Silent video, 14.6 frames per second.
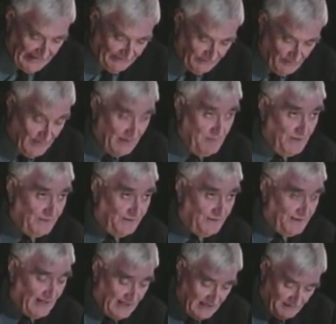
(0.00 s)
after my missing
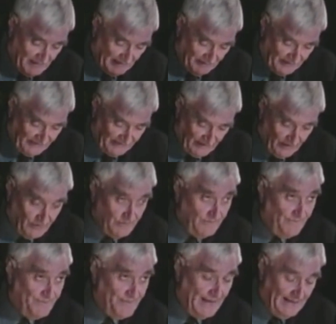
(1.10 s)
time episode,
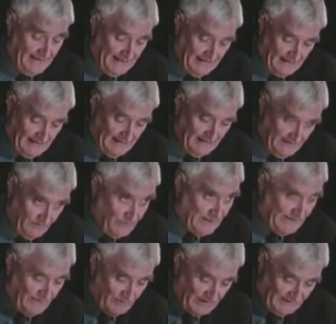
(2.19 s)

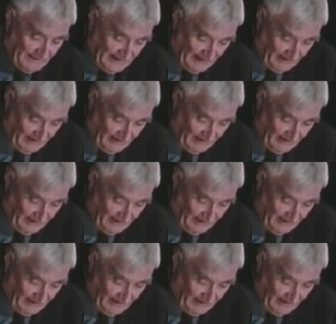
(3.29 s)
one of the ones he had